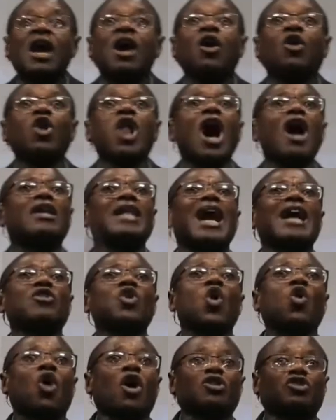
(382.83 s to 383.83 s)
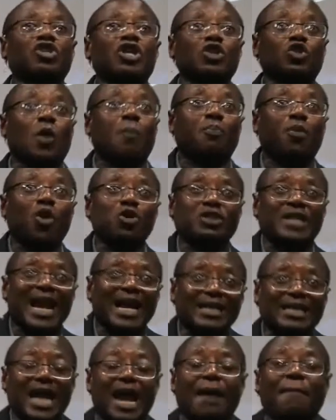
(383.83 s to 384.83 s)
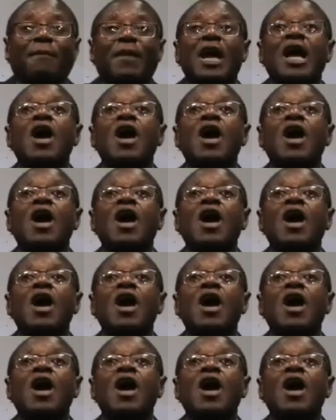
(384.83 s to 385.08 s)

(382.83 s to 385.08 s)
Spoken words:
Lord, that you continue to protect them,